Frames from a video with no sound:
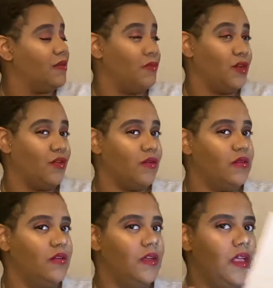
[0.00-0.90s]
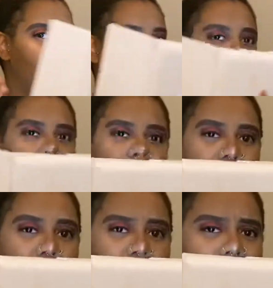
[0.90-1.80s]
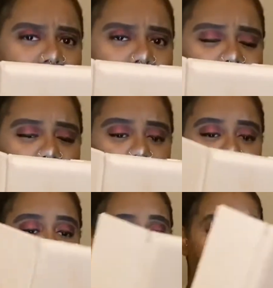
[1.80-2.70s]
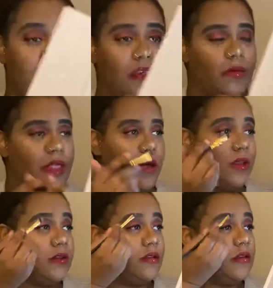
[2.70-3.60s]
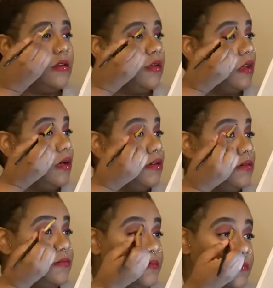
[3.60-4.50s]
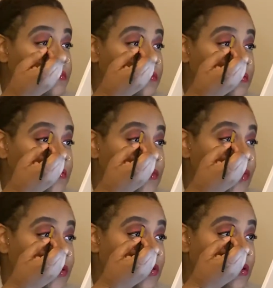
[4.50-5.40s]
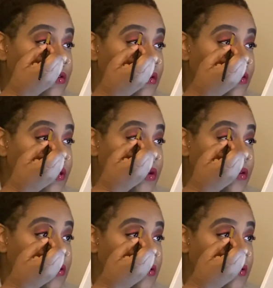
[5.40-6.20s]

mirror. Live by it, love it, cannot live without it. I'm just going to go in.